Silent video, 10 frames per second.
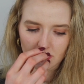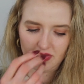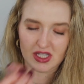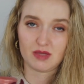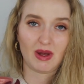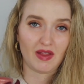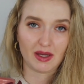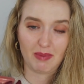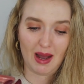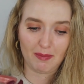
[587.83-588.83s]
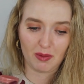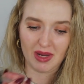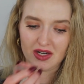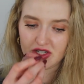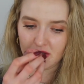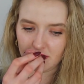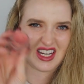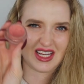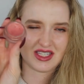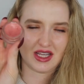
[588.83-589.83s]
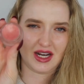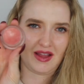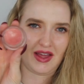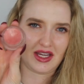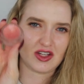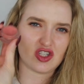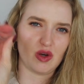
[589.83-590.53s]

They smell like peppermint. It's a nice scent, I like it.